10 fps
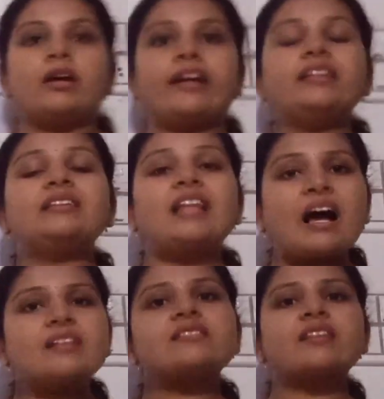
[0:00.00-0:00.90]
In
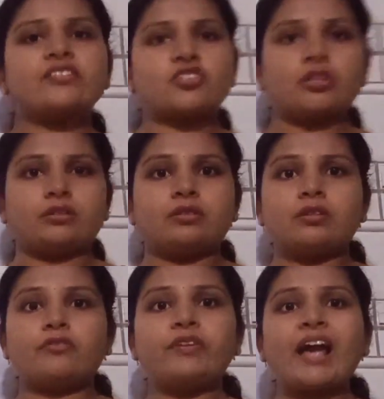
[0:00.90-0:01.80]
last session,
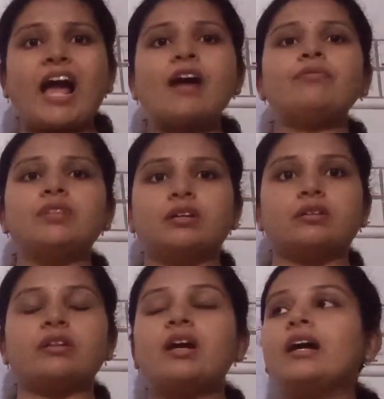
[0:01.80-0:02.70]
we have
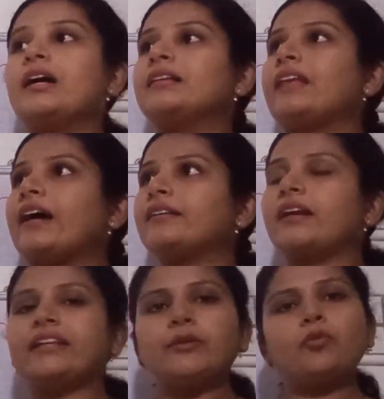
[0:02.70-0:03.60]
learned that
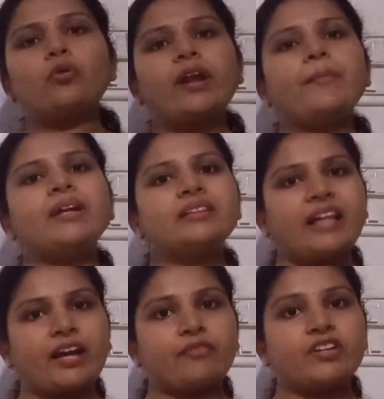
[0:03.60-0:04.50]
any programming
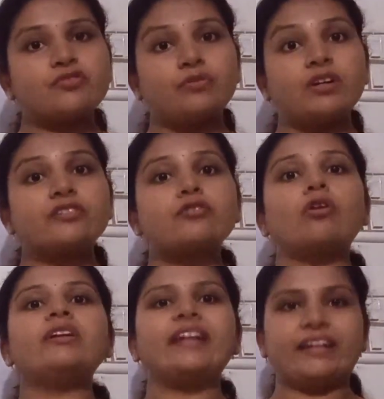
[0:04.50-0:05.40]
language works
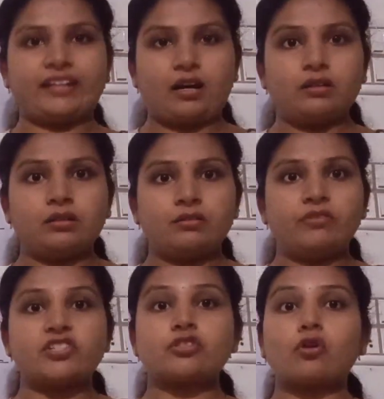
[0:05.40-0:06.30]
on data,
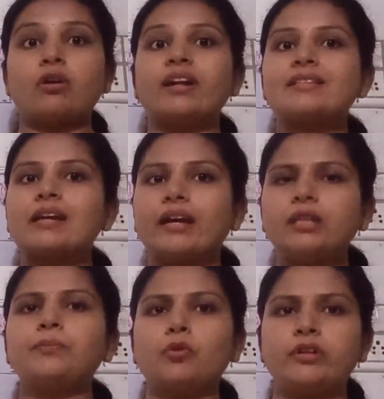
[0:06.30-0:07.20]
which is called as an
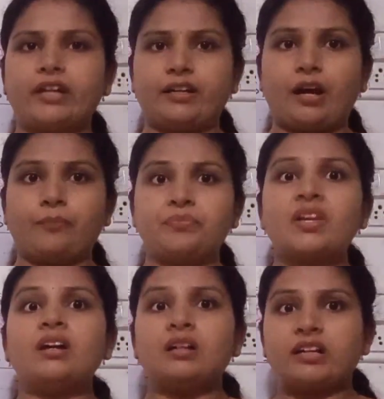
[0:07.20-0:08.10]
input data,
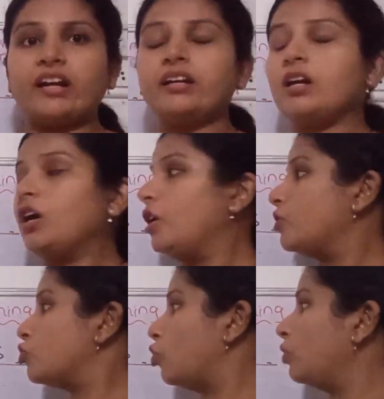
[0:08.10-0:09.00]
right?
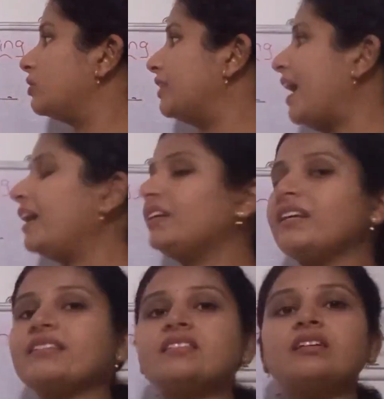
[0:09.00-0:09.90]
So that
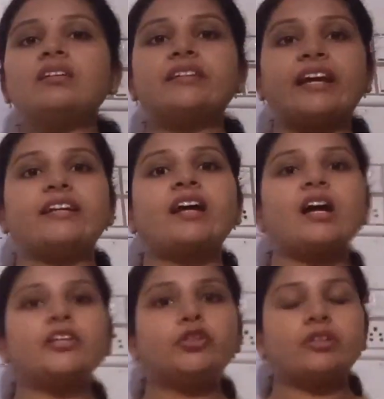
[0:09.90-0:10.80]
is the
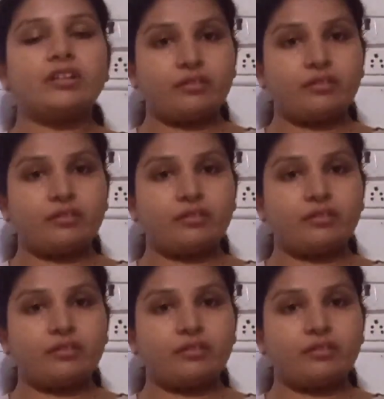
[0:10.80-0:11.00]
data